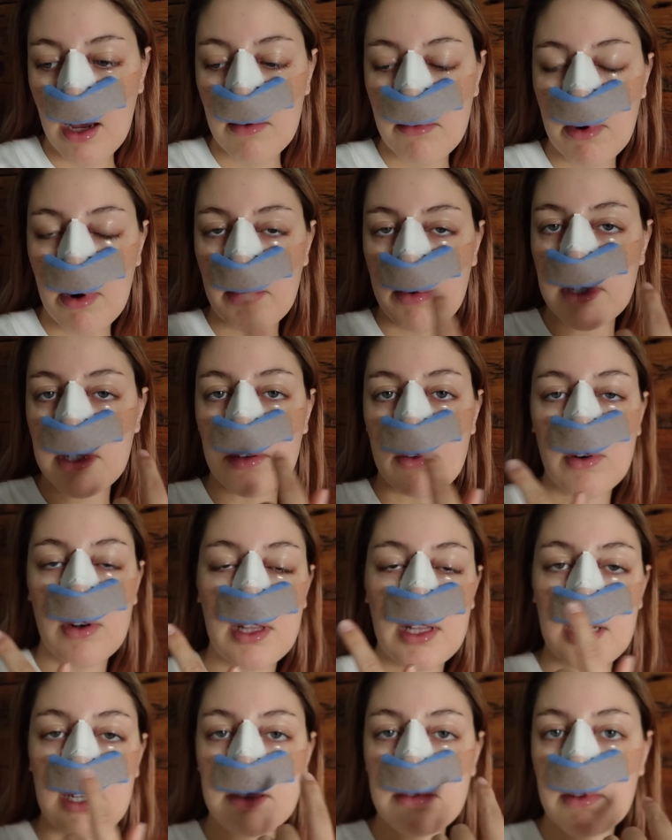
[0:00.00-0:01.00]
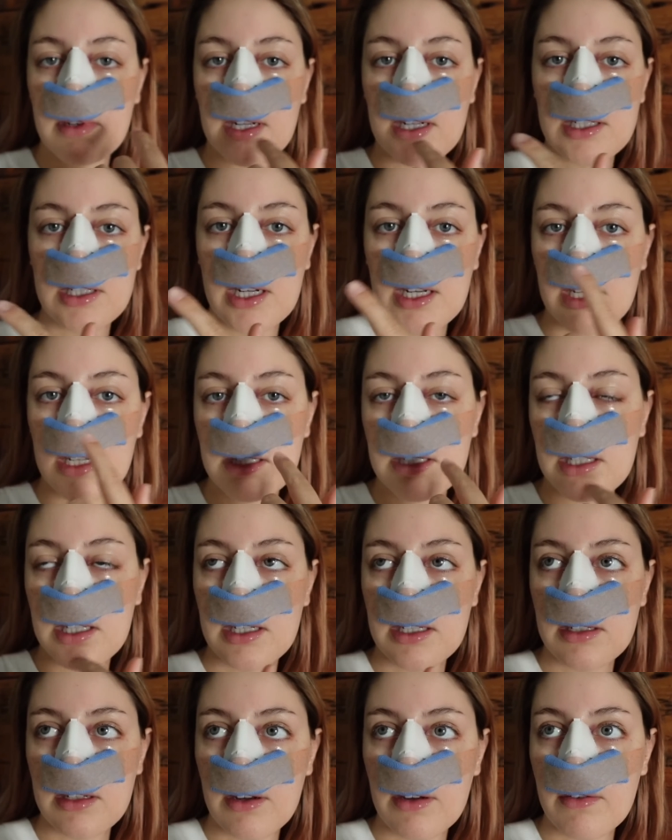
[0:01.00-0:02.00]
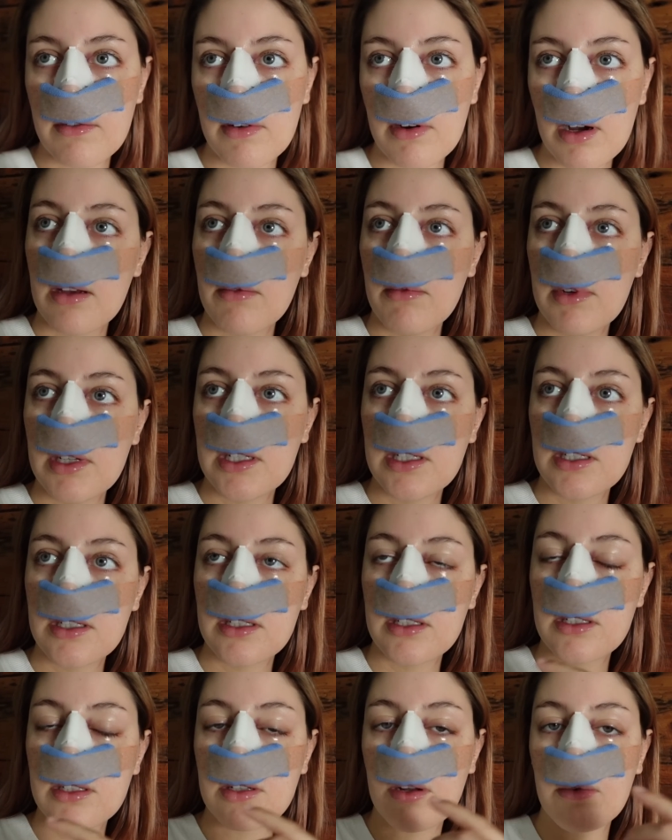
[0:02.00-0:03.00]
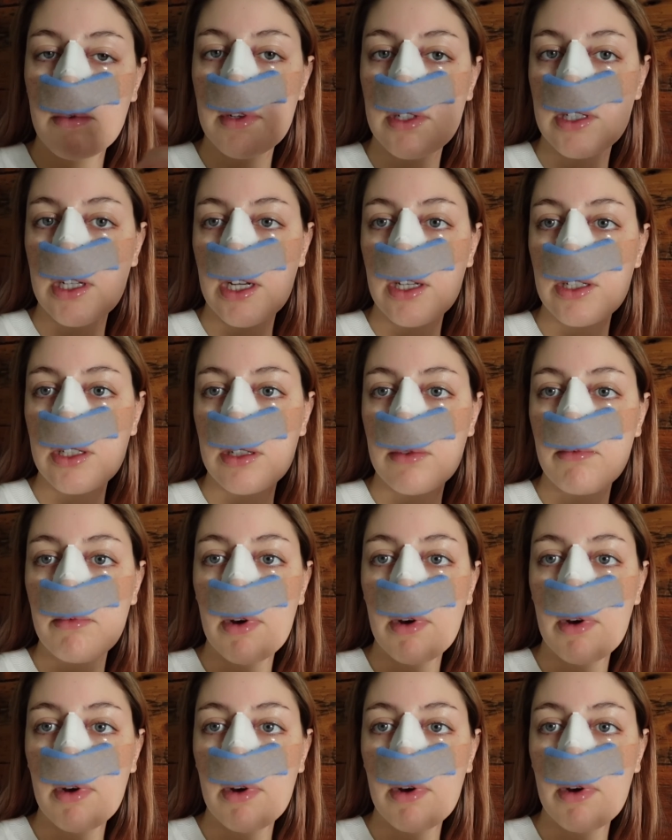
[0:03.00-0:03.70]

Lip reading: Probably do all of this when I change this over, which is to stop congestion.